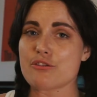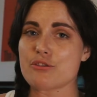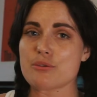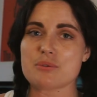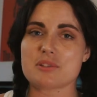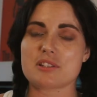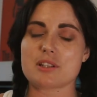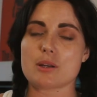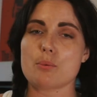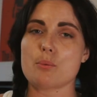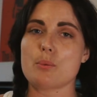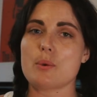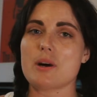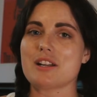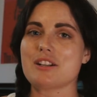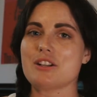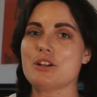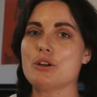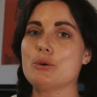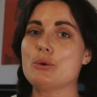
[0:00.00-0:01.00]
from
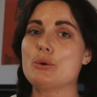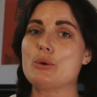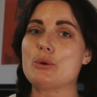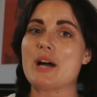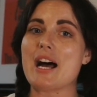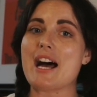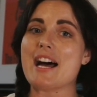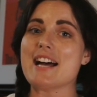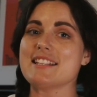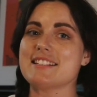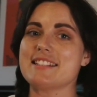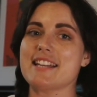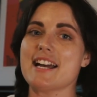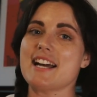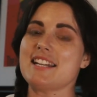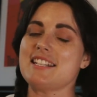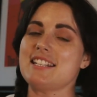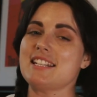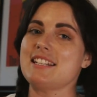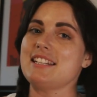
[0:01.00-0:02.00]
someone who has
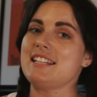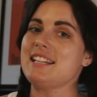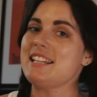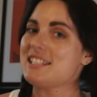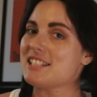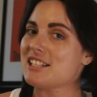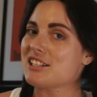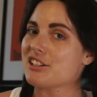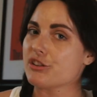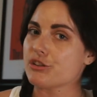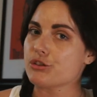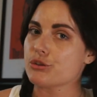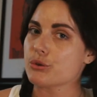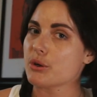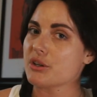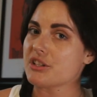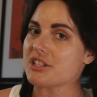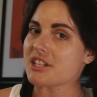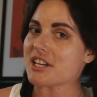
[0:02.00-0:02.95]
had an eating disorder